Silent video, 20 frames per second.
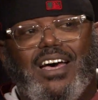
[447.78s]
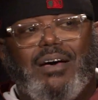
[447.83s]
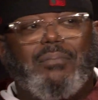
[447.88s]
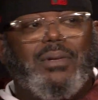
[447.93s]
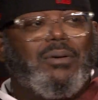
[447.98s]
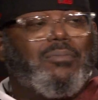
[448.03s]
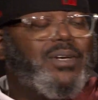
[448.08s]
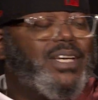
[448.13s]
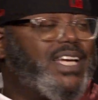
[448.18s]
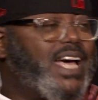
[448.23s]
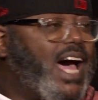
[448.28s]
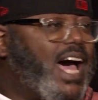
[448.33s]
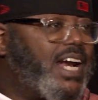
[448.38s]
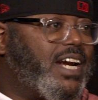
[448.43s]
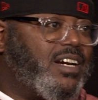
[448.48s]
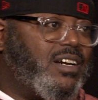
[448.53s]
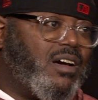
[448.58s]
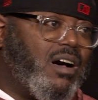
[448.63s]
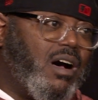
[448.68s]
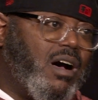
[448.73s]
I mean, we got
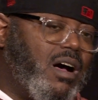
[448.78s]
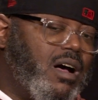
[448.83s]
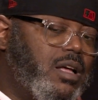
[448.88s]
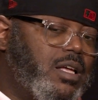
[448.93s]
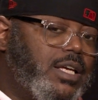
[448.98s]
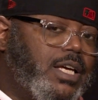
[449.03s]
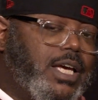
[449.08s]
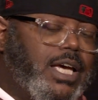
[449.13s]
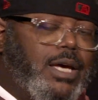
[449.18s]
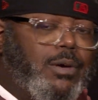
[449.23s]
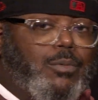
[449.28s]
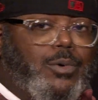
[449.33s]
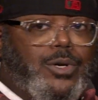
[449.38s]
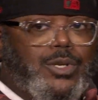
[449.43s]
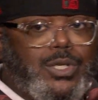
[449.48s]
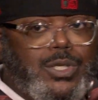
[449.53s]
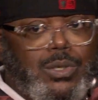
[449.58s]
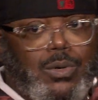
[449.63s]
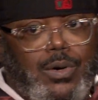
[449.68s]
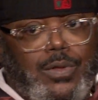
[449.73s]
it all. And we're
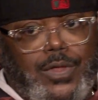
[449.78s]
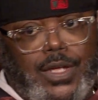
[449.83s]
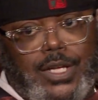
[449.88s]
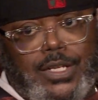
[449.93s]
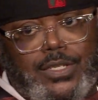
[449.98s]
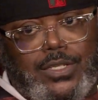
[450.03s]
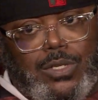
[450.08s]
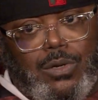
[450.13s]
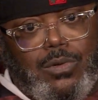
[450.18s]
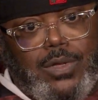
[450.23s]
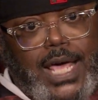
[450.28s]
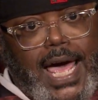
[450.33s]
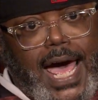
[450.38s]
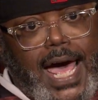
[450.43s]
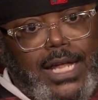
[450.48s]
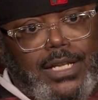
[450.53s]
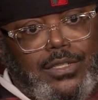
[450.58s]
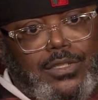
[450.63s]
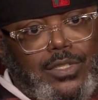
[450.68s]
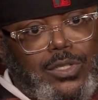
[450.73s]
doing this so
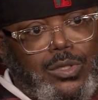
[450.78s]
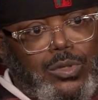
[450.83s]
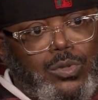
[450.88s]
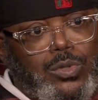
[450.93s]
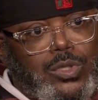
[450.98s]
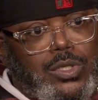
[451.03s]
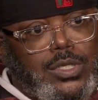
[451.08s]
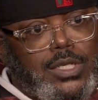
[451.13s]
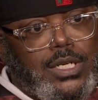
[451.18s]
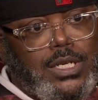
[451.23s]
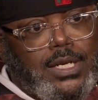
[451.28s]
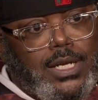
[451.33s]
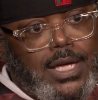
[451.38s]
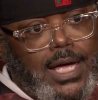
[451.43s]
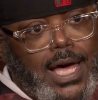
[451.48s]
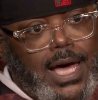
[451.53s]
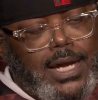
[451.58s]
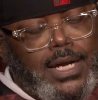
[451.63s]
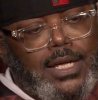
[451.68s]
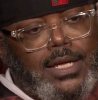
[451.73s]
that students can
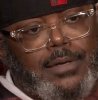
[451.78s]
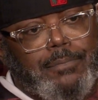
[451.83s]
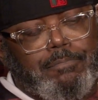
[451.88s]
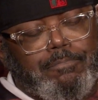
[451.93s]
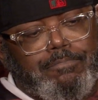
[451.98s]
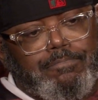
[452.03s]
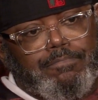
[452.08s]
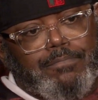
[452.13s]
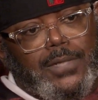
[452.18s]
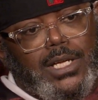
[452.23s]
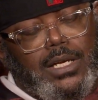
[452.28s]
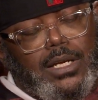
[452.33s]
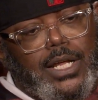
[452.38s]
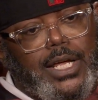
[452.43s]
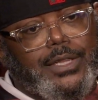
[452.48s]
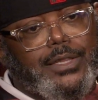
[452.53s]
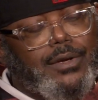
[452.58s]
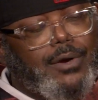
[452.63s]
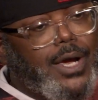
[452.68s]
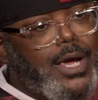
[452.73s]
kind of
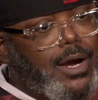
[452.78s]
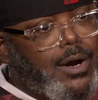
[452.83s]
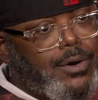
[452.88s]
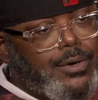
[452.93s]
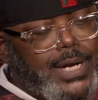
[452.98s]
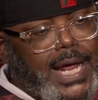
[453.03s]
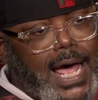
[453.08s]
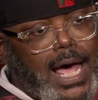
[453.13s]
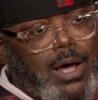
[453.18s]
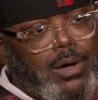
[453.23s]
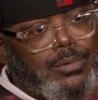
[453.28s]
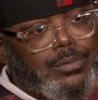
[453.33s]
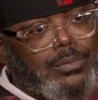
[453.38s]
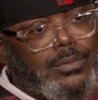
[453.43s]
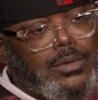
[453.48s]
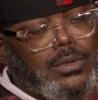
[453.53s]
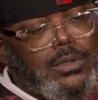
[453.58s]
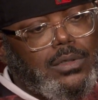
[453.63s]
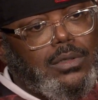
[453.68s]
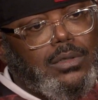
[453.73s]
let their hair down,
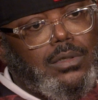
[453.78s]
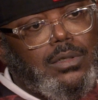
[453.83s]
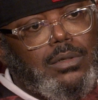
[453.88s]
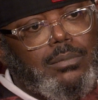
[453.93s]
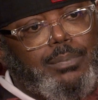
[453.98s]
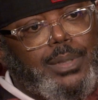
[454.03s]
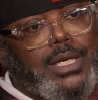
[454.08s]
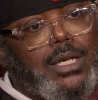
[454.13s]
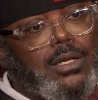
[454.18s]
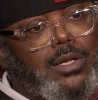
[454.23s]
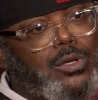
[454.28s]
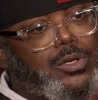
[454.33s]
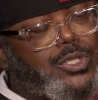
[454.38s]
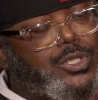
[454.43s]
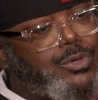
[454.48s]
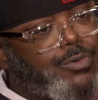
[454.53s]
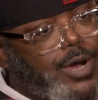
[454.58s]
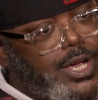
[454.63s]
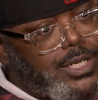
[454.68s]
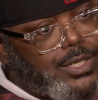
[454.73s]
be a little
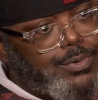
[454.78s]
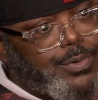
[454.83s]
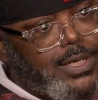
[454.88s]
stress